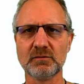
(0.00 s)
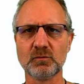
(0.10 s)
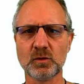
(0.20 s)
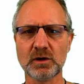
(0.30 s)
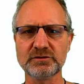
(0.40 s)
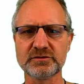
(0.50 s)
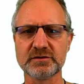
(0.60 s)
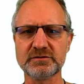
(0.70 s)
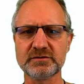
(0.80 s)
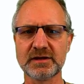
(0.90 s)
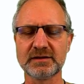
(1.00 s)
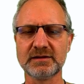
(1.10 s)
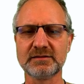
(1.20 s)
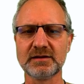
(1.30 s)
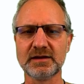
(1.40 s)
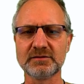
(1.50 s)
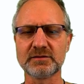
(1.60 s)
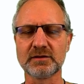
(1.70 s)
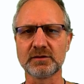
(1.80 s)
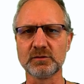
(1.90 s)
warns us that it
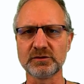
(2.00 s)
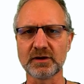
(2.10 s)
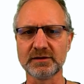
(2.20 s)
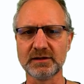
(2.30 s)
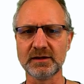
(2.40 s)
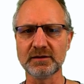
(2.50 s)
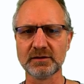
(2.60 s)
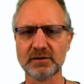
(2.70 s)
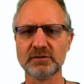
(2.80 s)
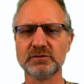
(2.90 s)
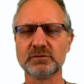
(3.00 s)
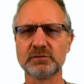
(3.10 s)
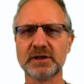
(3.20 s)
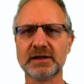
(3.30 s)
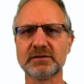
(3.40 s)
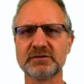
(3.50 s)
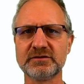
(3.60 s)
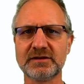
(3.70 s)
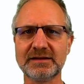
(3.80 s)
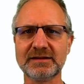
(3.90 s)
is a good idea to create a
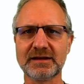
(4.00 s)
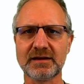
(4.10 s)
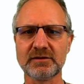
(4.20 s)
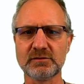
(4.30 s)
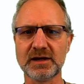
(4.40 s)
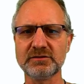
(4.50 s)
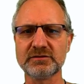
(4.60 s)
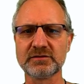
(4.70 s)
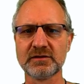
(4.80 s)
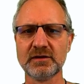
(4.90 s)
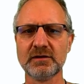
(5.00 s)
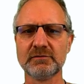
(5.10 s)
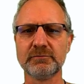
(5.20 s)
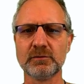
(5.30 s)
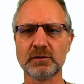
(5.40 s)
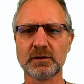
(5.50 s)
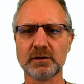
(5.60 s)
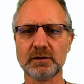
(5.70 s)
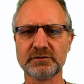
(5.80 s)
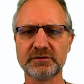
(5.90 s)
static address
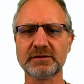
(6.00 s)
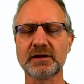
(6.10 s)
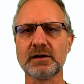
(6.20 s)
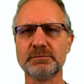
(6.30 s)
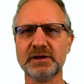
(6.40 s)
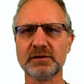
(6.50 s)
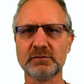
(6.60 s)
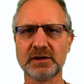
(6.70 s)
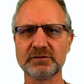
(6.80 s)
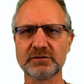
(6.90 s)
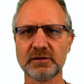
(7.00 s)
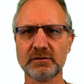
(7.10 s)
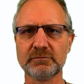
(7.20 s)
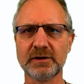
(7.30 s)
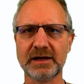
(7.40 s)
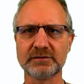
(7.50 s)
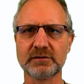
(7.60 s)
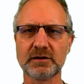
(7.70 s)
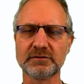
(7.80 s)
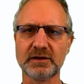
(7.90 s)
for a static IP address for
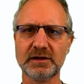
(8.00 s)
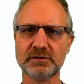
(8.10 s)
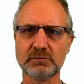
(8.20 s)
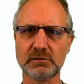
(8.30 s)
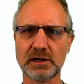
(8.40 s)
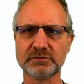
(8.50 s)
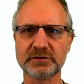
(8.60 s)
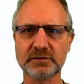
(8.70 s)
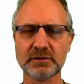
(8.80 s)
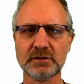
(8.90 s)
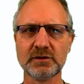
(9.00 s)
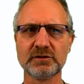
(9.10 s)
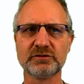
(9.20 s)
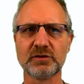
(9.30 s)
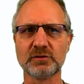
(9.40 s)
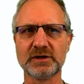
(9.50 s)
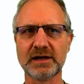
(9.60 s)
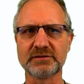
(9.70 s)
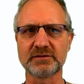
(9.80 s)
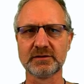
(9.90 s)
Adguard in your router, so
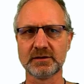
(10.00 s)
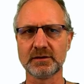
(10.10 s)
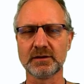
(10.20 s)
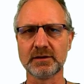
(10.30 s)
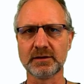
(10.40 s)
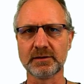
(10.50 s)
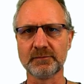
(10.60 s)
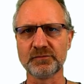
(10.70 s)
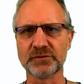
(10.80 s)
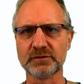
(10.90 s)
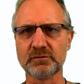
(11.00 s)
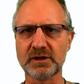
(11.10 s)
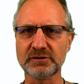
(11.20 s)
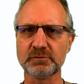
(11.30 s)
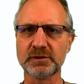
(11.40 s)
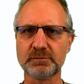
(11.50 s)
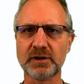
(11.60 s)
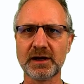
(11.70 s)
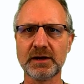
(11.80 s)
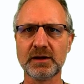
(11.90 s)
that the Raspberry
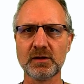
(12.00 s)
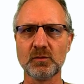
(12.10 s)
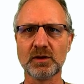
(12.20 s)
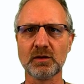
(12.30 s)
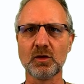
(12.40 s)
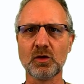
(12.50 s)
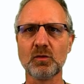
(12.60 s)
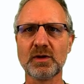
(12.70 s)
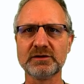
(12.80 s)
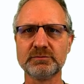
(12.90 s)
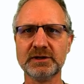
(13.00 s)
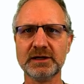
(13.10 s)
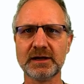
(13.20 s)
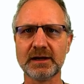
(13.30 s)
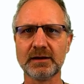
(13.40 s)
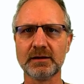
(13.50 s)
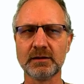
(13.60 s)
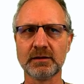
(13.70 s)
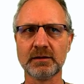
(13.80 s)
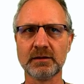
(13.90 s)
Pi will always be
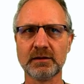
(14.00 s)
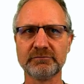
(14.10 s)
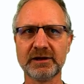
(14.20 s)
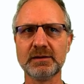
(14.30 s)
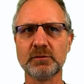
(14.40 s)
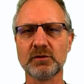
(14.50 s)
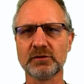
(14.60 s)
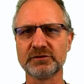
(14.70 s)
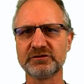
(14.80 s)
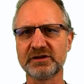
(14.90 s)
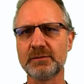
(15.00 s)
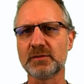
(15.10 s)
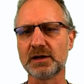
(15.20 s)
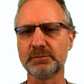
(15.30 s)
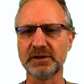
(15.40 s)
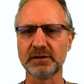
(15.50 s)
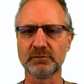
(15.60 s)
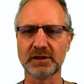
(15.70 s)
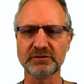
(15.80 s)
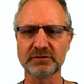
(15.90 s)
available on the same IP
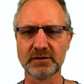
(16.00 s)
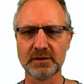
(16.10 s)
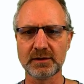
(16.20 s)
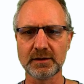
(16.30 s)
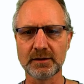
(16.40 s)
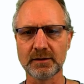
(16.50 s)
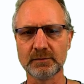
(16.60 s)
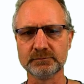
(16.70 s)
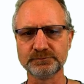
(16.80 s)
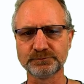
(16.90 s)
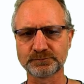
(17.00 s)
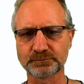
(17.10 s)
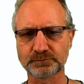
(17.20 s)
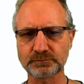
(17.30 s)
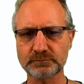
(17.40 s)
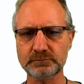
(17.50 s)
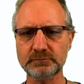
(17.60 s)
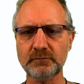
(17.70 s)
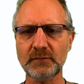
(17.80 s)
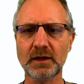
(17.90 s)
address. And
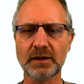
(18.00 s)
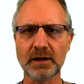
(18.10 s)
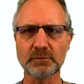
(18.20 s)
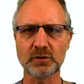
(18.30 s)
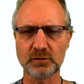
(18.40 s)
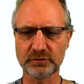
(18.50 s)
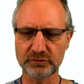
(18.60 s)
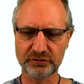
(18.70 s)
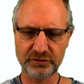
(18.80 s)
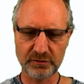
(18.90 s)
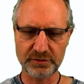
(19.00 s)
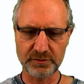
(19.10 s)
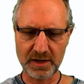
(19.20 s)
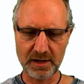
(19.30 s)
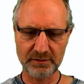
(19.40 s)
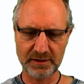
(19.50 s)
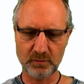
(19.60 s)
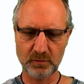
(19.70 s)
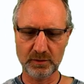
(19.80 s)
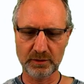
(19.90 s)
I'm going to show you how
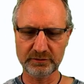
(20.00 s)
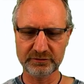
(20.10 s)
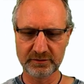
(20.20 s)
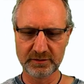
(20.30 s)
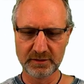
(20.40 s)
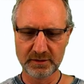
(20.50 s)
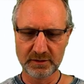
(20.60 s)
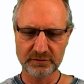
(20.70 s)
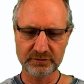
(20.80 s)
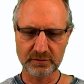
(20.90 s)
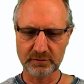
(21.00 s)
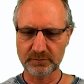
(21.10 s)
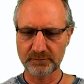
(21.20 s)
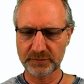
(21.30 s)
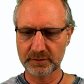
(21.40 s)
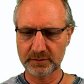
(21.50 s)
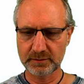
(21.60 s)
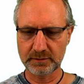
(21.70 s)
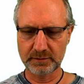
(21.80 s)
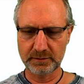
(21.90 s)
that works. So
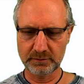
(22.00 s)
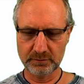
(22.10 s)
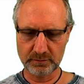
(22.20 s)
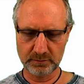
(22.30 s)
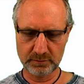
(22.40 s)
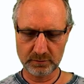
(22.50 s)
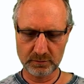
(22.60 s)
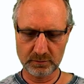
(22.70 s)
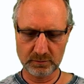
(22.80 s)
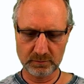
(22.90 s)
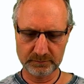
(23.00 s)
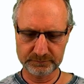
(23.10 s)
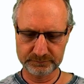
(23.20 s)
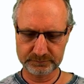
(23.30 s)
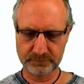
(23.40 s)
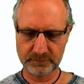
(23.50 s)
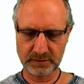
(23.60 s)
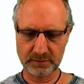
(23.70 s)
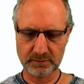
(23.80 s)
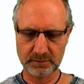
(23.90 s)
you go,
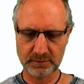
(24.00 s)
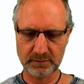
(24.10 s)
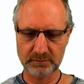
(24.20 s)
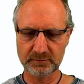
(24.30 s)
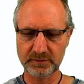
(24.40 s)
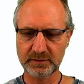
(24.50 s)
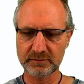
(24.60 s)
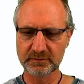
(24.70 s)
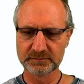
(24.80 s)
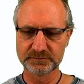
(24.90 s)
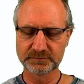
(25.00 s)
give me a minute.